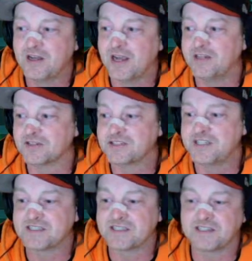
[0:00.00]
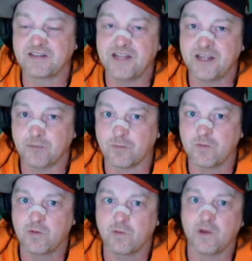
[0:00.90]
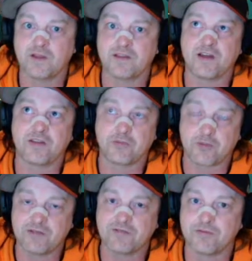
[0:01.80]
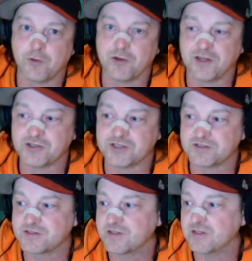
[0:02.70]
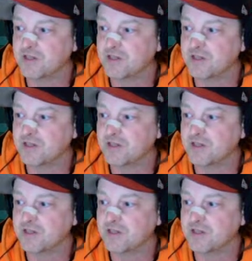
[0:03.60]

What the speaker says: And you'll see this as a theme with 3 of the 4 dungeons.